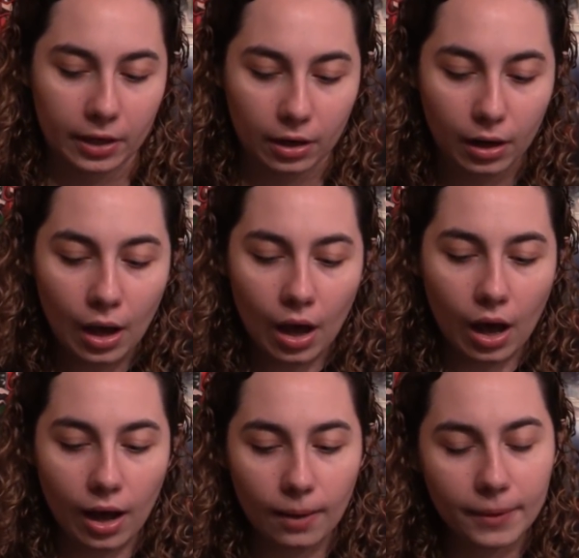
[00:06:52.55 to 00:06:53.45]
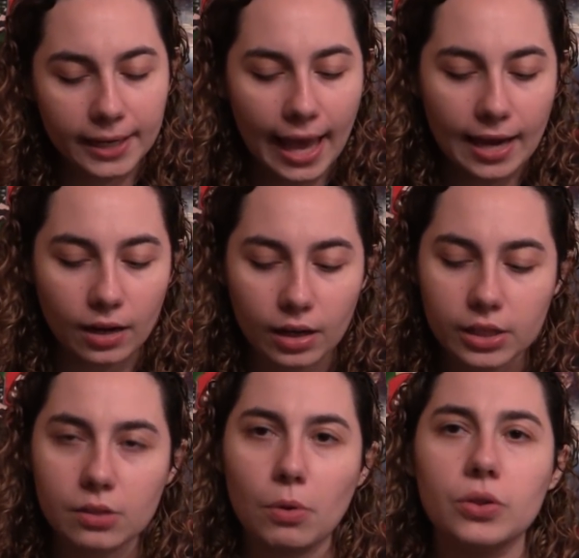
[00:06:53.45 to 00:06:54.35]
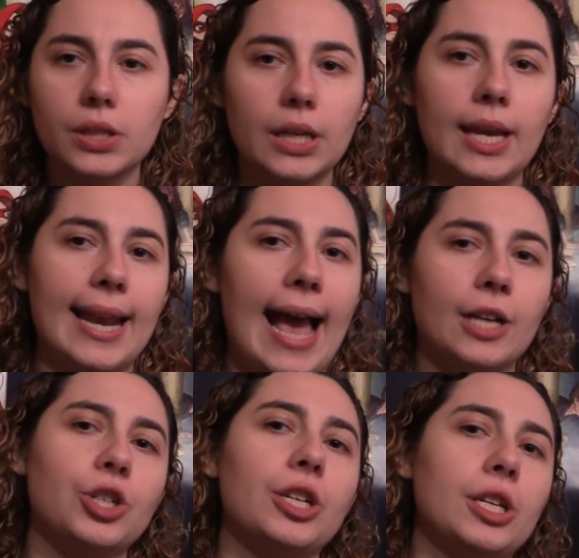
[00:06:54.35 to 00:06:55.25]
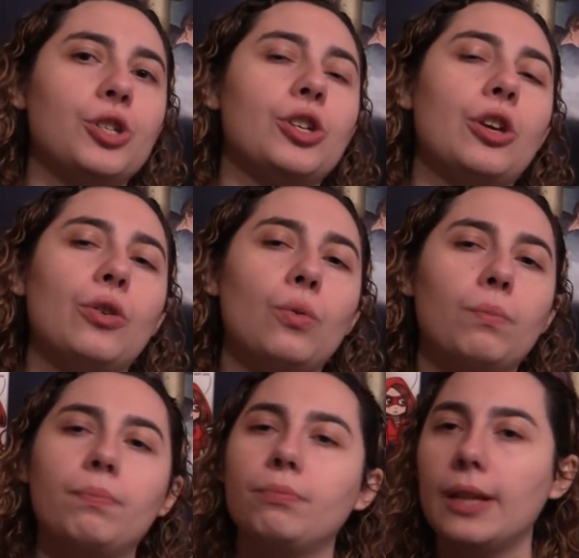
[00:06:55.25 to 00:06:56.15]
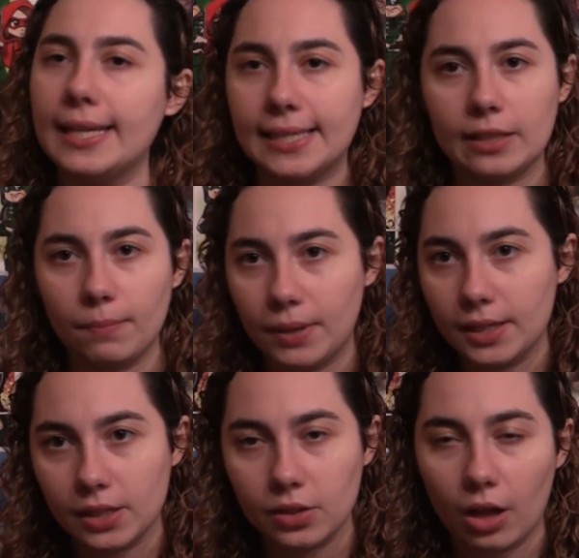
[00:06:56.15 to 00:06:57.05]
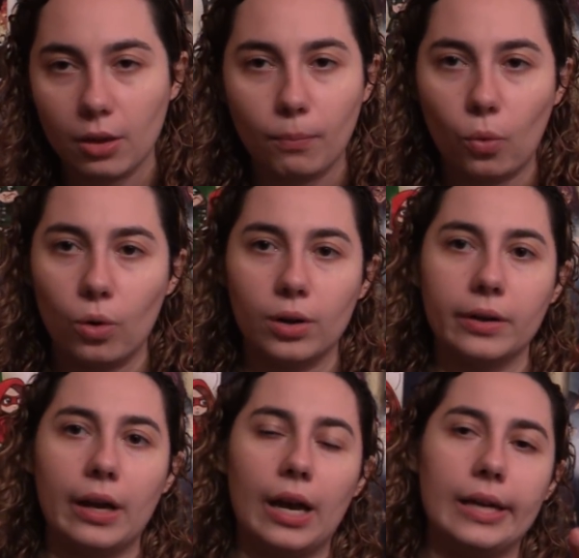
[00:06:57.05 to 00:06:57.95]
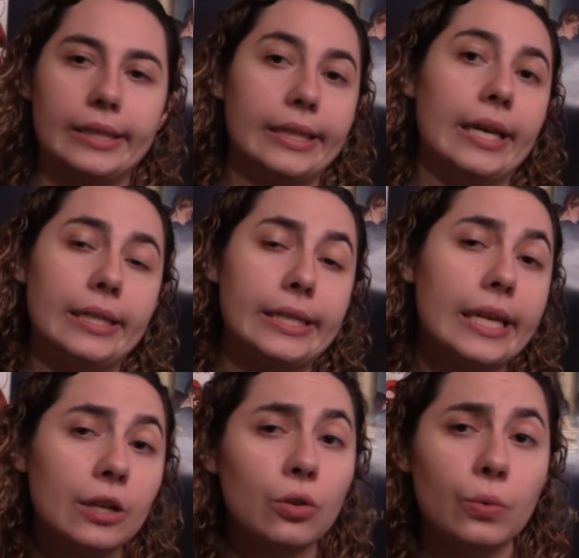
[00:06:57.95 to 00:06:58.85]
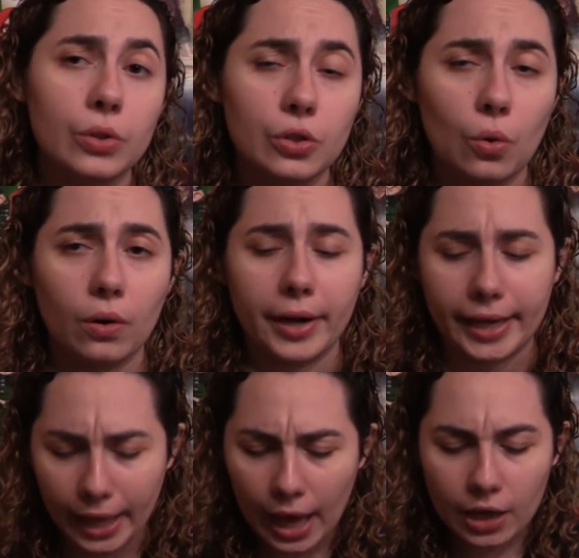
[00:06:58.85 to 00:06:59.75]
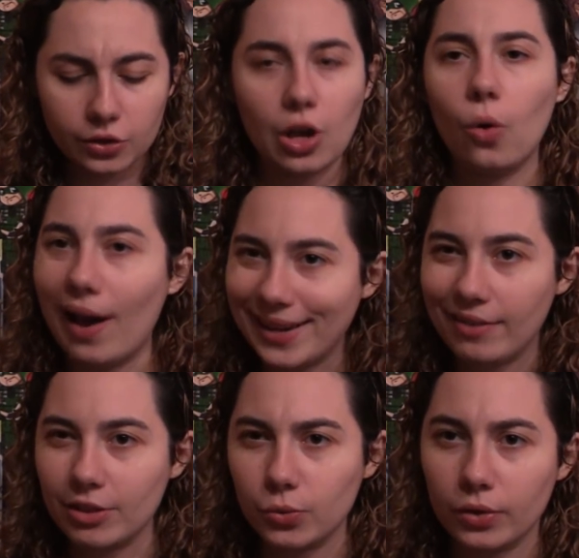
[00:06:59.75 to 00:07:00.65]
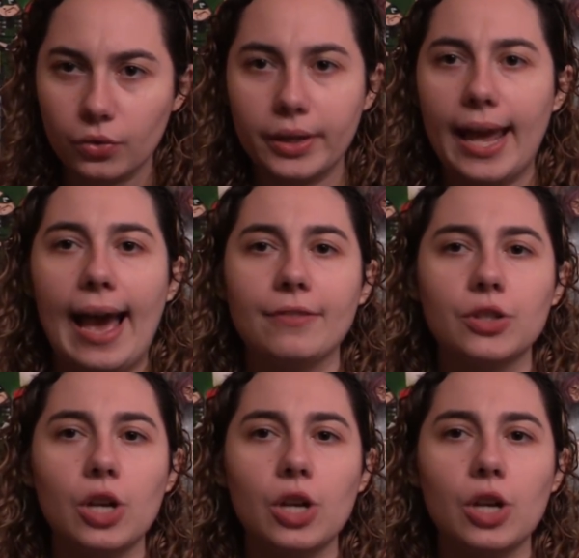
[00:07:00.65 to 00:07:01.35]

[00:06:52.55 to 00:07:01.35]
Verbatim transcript: here. Uh, but again, this is mostly an action issue placing the pieces on the board uh, to continue the story. So I gave this one three and a half